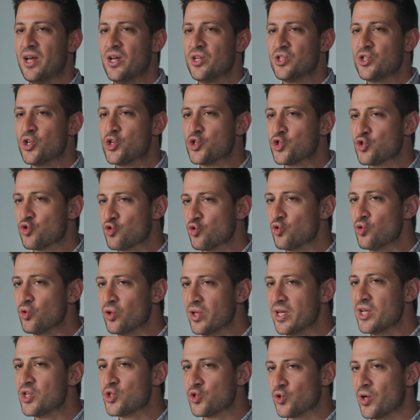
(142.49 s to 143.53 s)
to
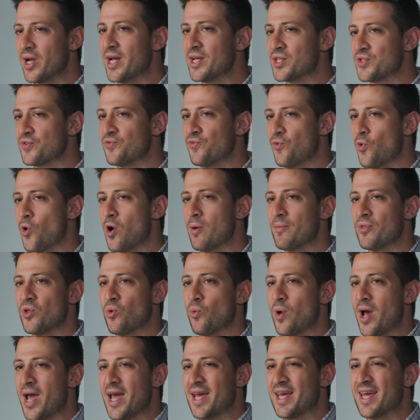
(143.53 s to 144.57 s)
truly transform the
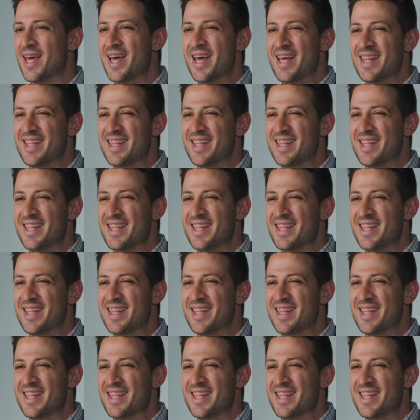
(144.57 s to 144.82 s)
way